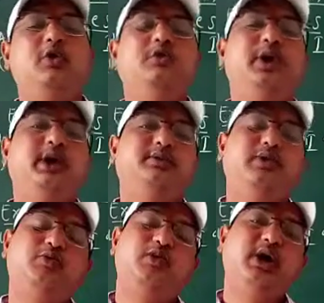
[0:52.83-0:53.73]

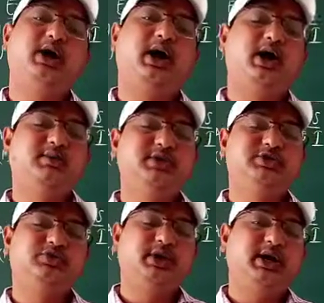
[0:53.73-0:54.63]
From where
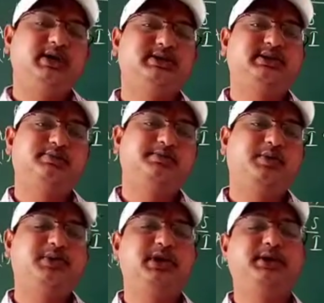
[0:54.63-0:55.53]
means where are the some
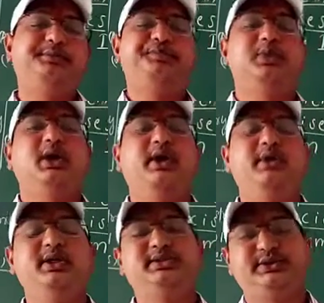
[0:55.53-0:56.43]
of the
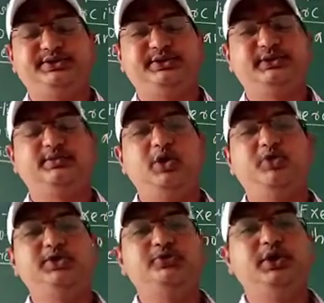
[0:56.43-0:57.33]
evidences by
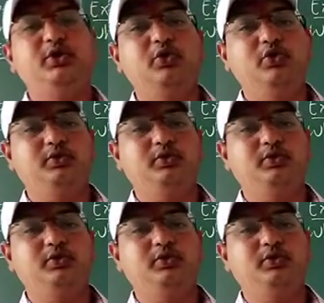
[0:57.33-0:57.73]
which we know